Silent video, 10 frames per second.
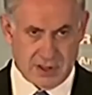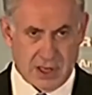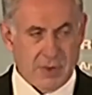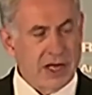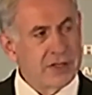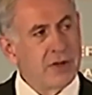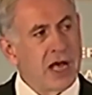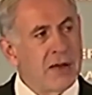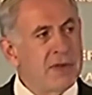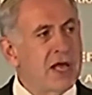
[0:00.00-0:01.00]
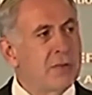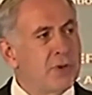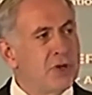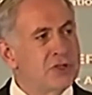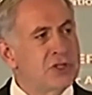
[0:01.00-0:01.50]
Now, mind you, I'm not
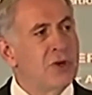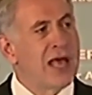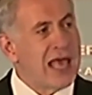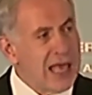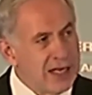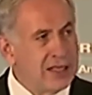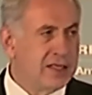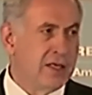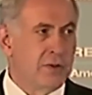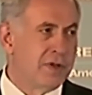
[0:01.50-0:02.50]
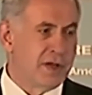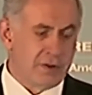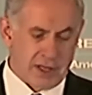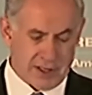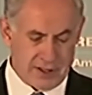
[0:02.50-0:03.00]
opposed to any deal with
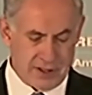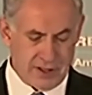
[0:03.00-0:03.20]
Iran.